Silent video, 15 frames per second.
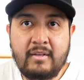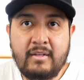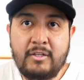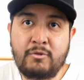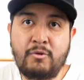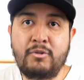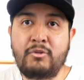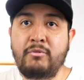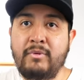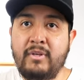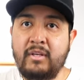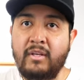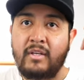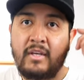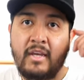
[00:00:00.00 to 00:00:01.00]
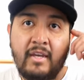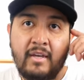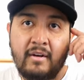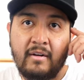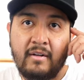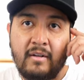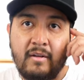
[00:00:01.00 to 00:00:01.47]
is going to be here,
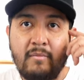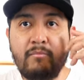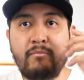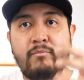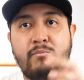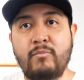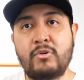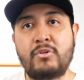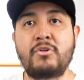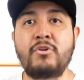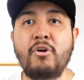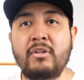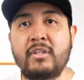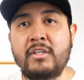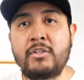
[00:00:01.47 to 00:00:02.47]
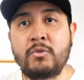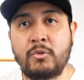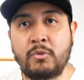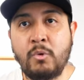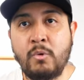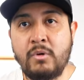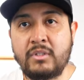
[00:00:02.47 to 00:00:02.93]
but not in your
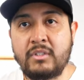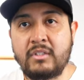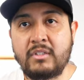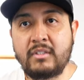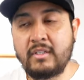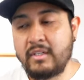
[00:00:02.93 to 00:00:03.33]
tools.